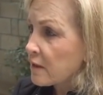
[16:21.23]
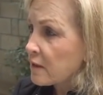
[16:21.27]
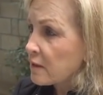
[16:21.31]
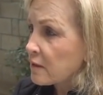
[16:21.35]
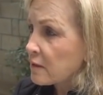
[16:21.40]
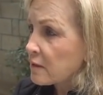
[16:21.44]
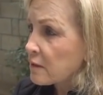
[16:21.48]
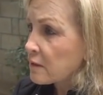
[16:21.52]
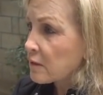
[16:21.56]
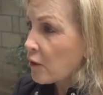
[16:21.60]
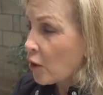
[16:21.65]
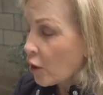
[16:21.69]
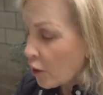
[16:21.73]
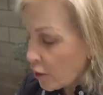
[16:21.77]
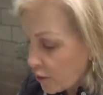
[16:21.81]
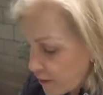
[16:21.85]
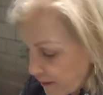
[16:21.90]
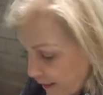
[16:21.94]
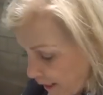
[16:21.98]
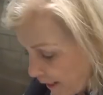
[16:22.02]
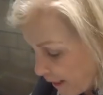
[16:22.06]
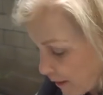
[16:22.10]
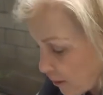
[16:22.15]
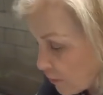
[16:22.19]
Or like that? Or
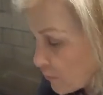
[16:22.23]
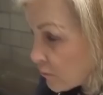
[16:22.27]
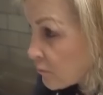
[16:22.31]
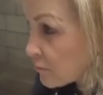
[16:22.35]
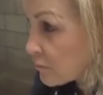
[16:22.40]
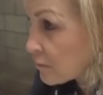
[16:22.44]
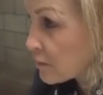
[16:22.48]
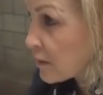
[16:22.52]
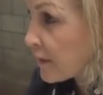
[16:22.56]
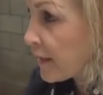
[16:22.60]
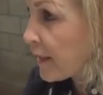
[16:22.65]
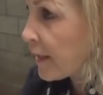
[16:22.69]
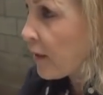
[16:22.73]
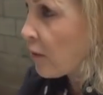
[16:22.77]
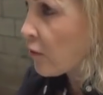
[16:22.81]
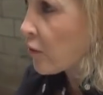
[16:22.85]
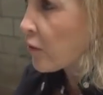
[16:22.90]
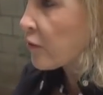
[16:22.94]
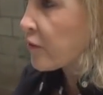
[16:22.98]
yeah. Down.